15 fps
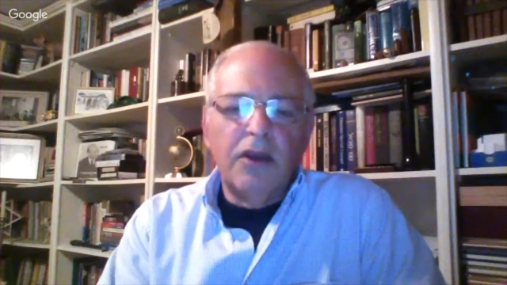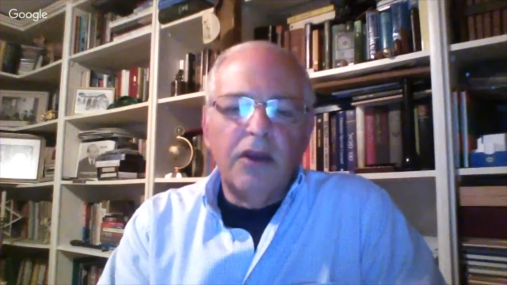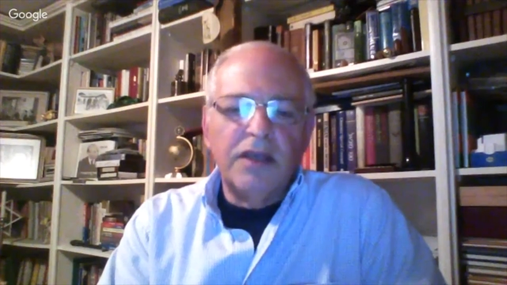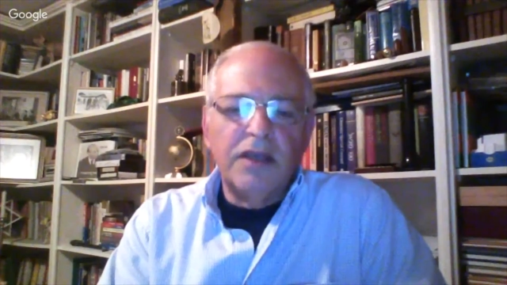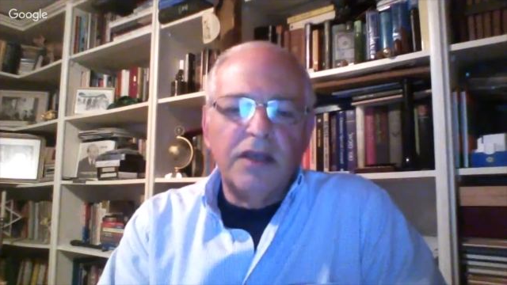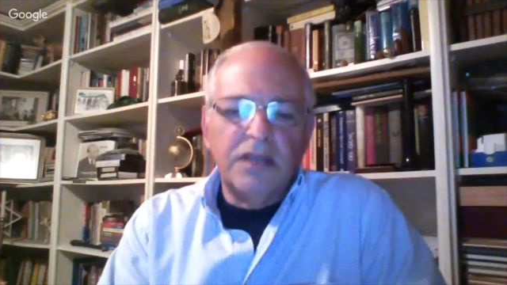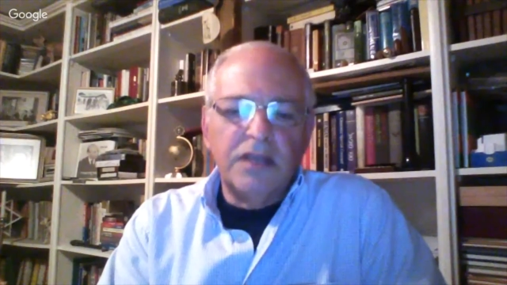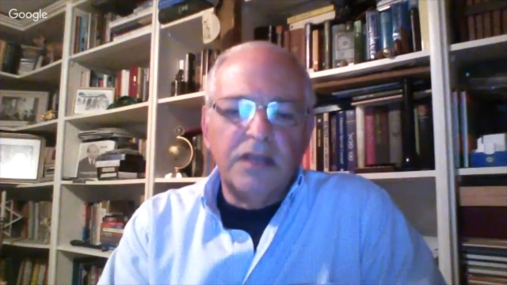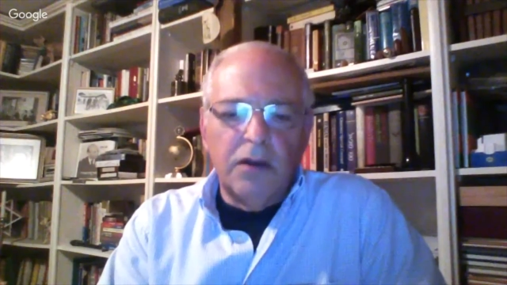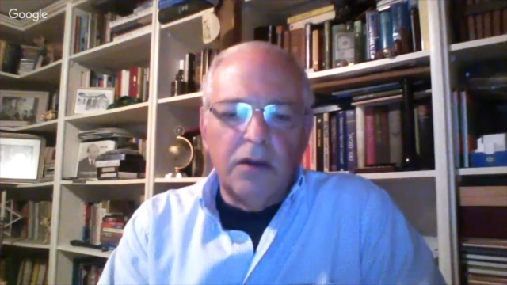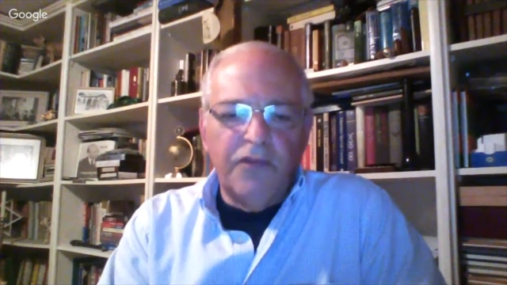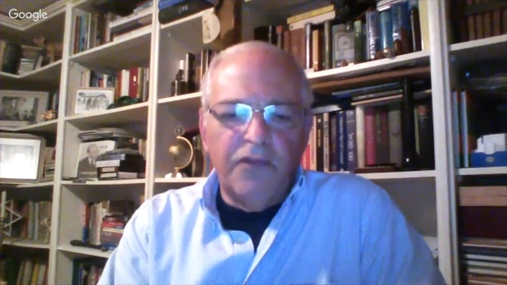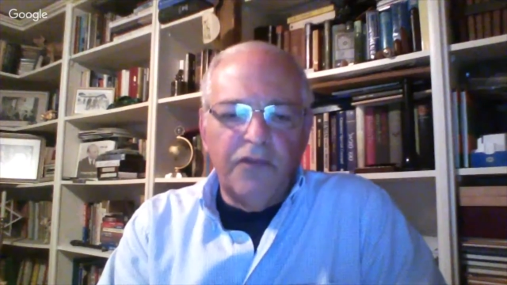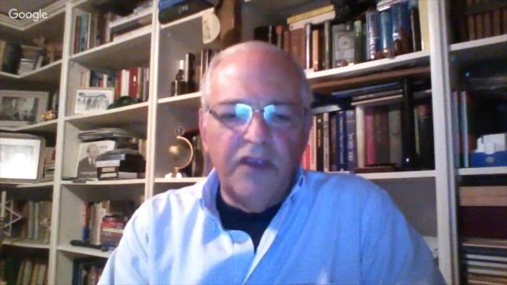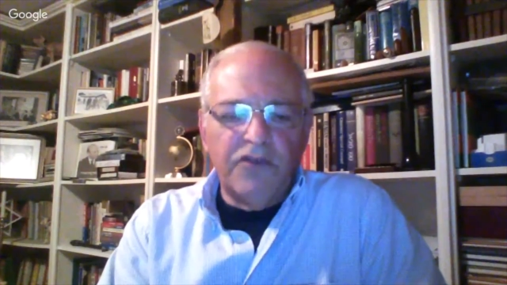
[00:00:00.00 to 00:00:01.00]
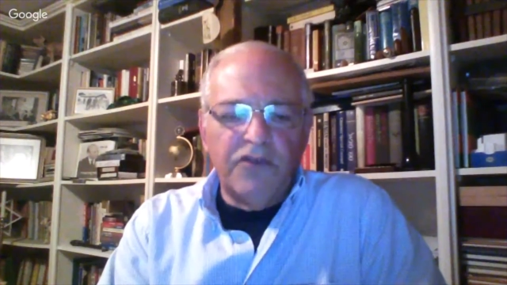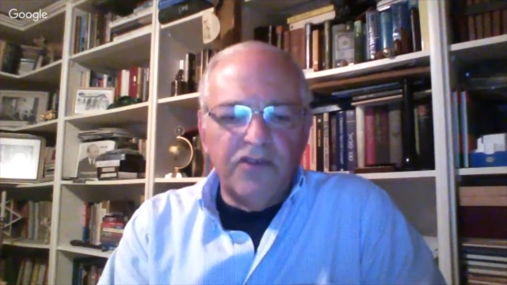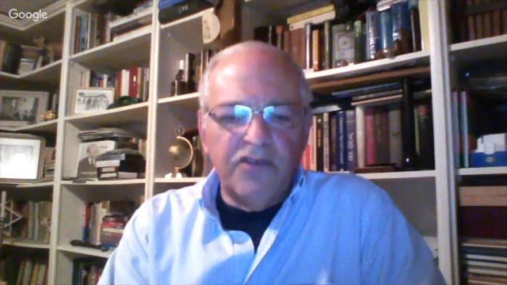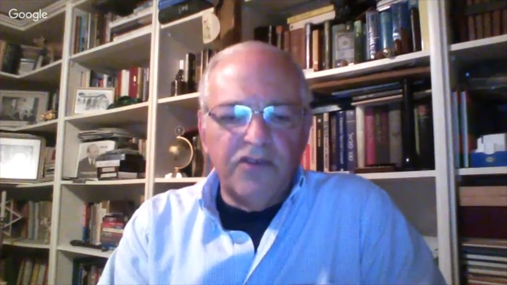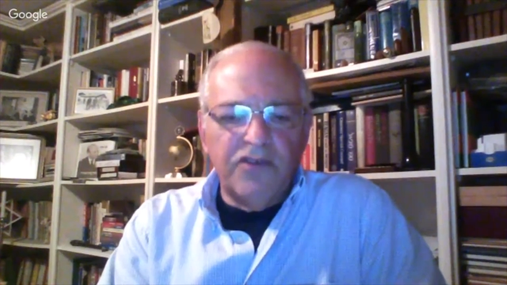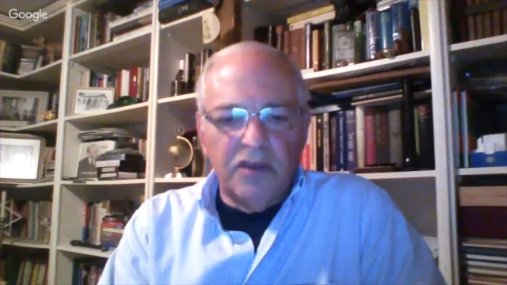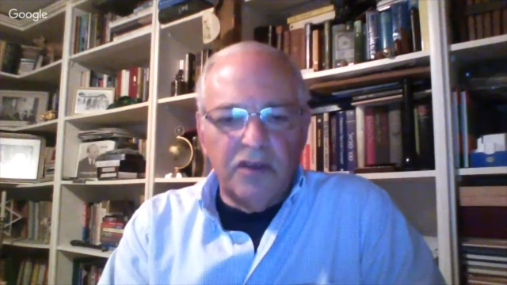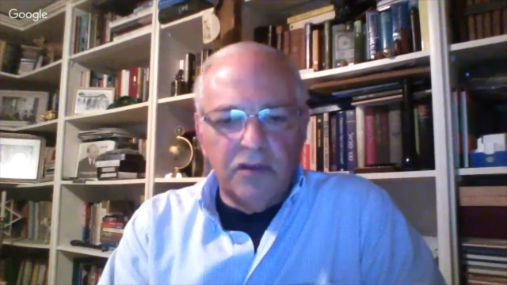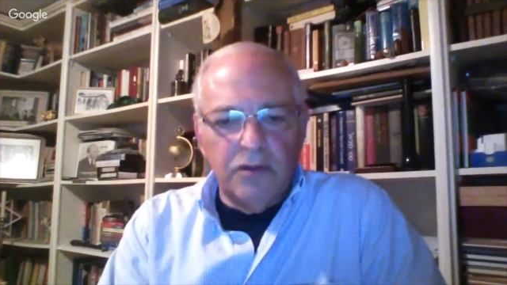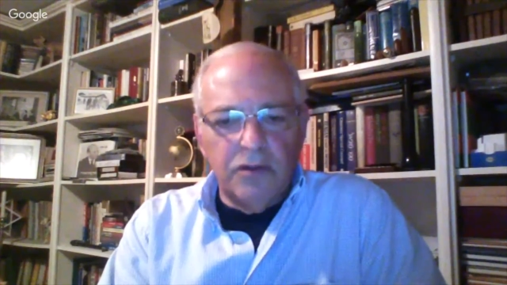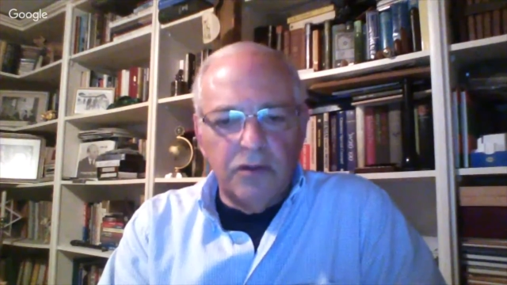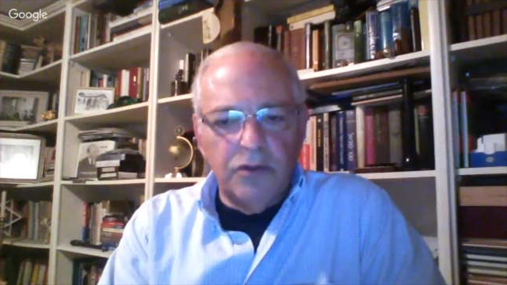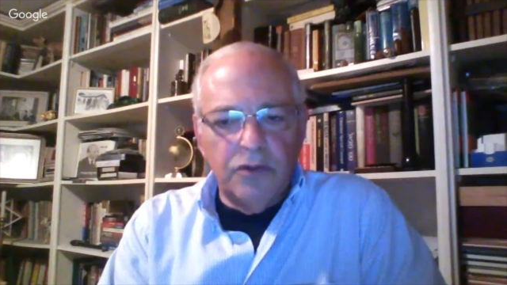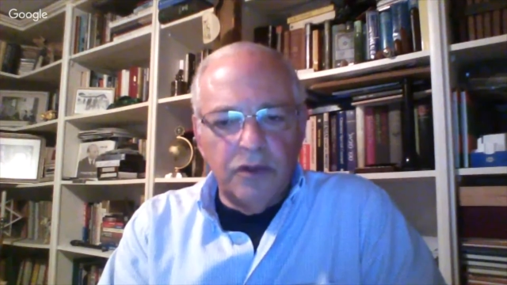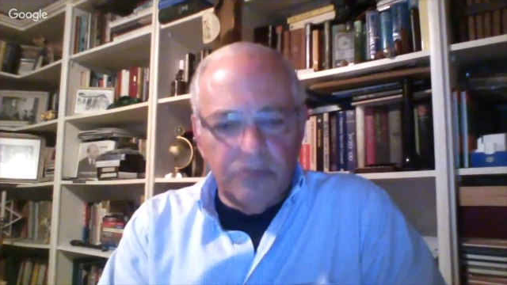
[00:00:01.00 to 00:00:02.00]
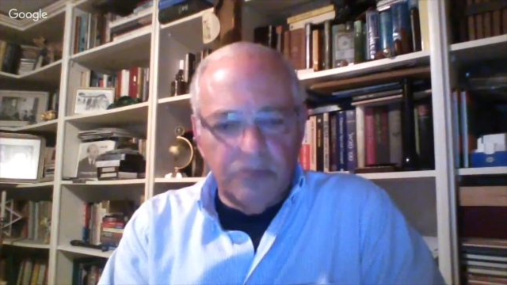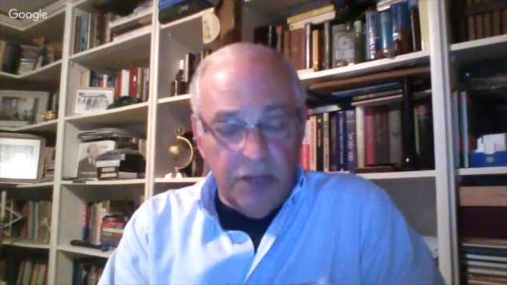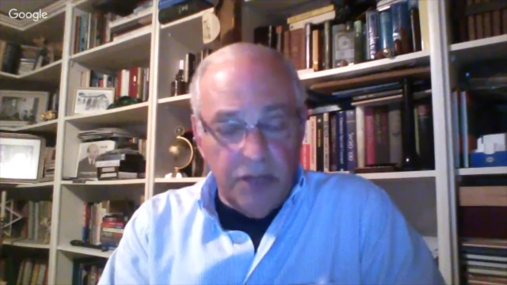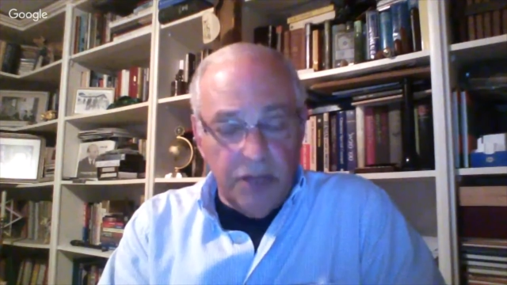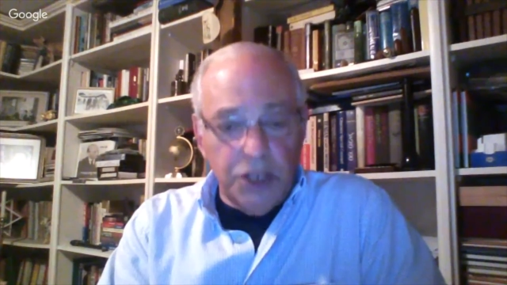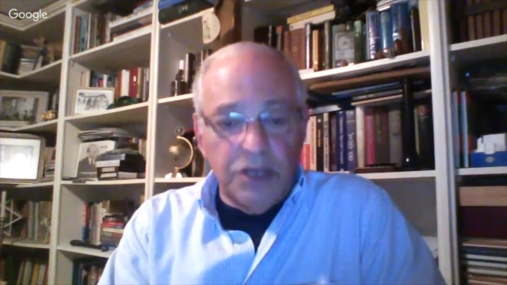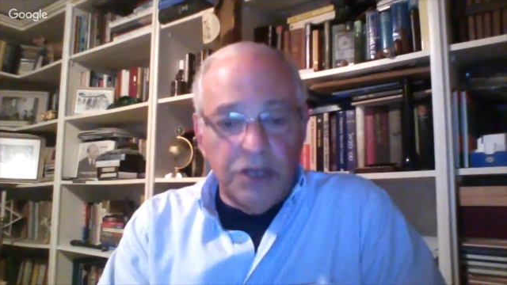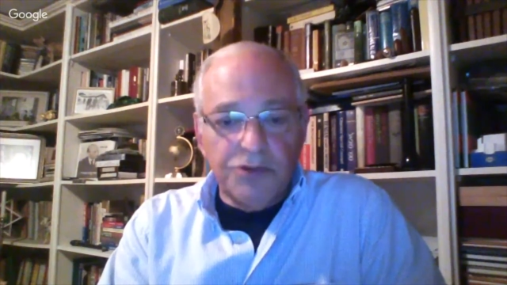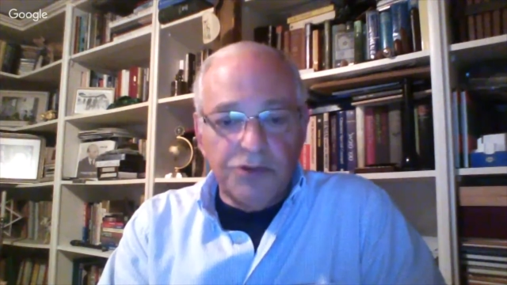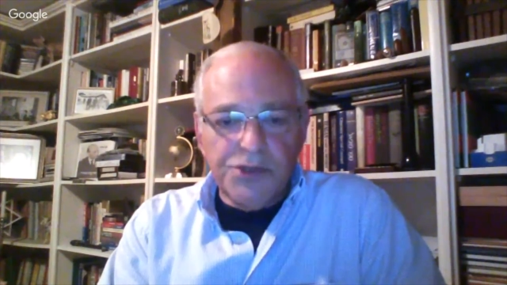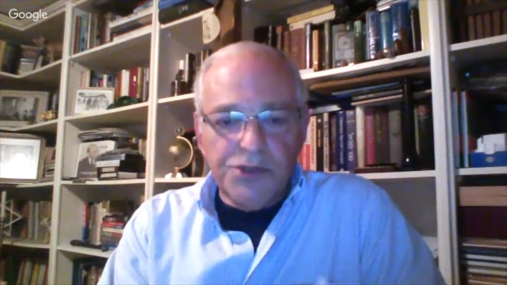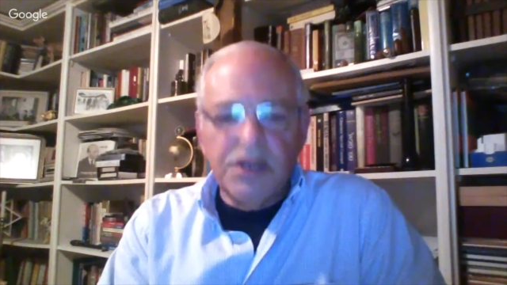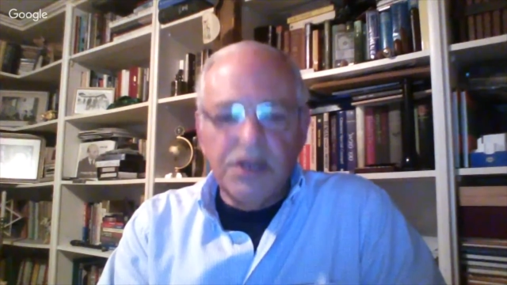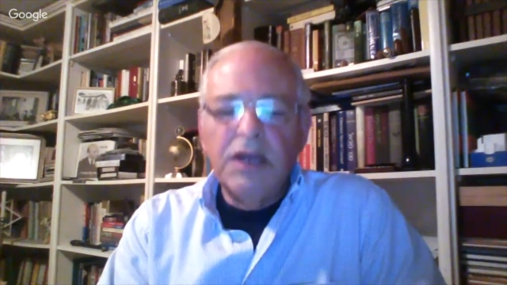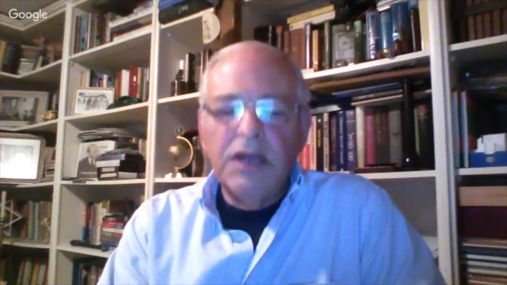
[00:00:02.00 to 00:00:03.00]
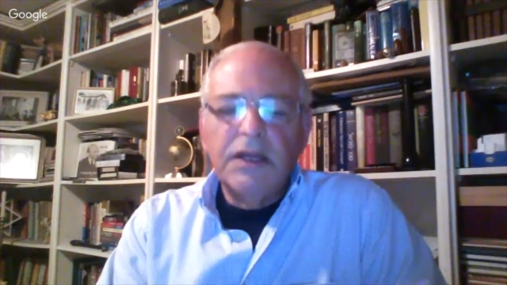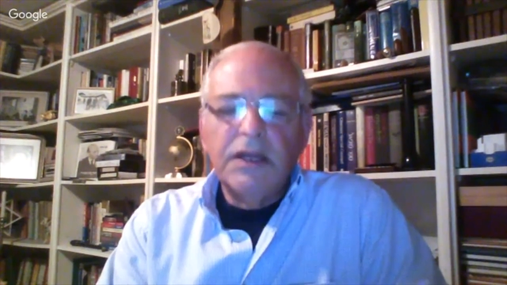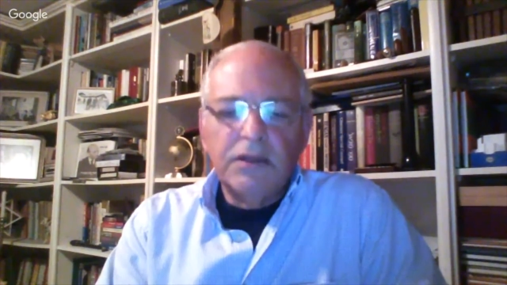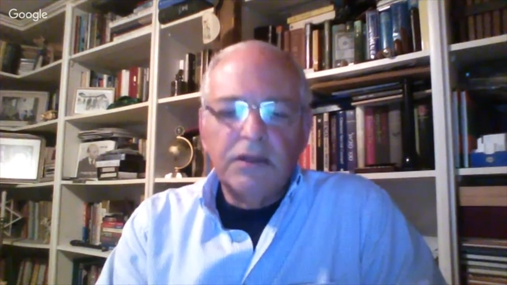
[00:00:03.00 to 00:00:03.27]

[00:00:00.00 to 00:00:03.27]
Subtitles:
in areas that are of interest to strategic interest